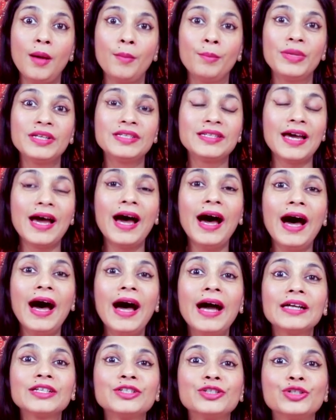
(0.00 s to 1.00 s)
But
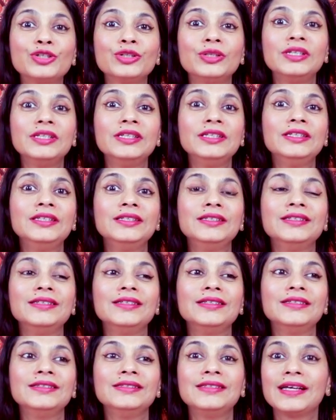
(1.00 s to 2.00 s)
actually,
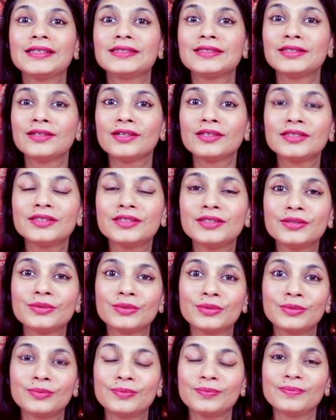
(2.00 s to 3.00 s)
that's not
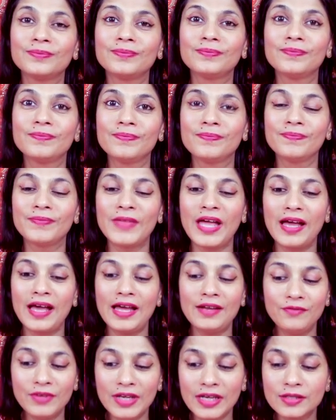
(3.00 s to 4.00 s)
so.
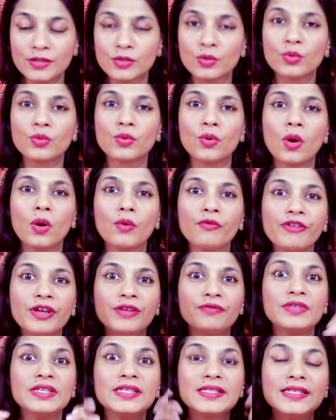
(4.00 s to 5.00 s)
And we are so wrong
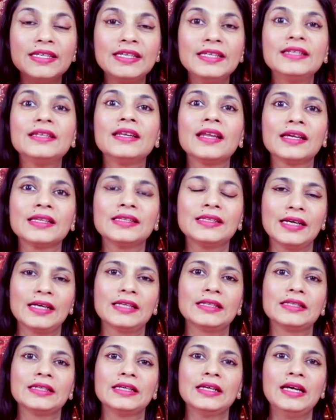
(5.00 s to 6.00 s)
when we see it like
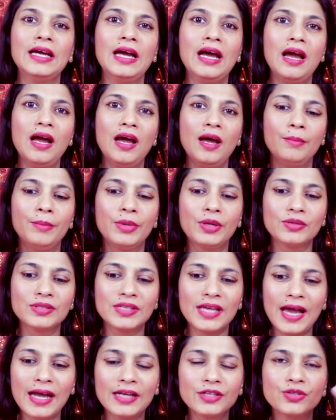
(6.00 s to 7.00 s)
that. Because
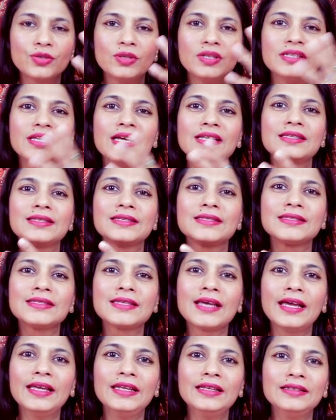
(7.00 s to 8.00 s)
actually that
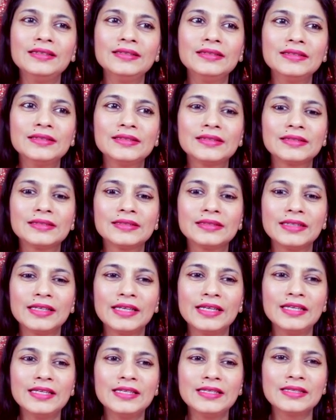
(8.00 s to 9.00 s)
silence
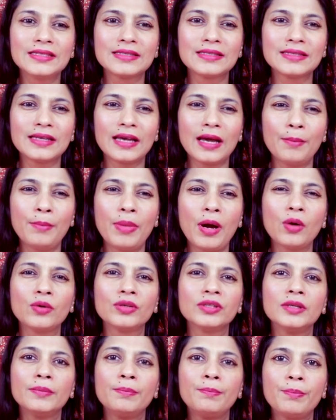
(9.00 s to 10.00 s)
is
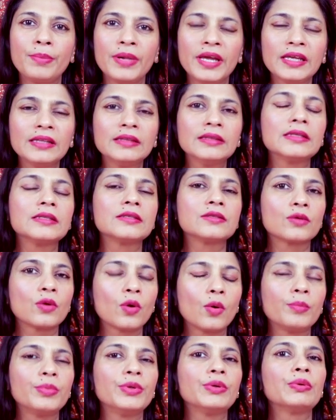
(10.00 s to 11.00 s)
about the pain the
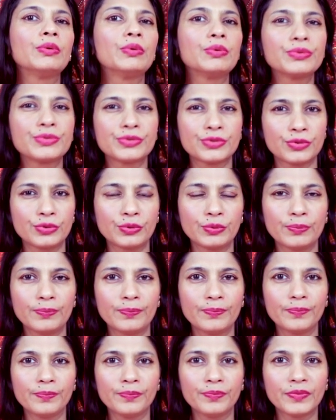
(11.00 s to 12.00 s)
Scorpio goes through.
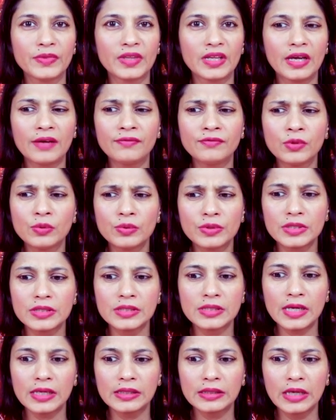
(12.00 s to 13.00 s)
I've
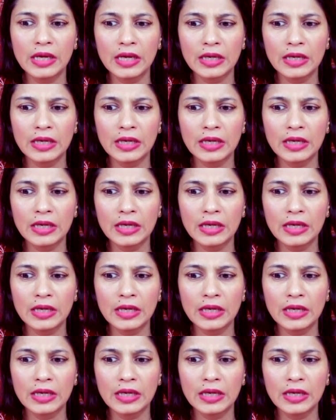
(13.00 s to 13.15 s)
noticed that.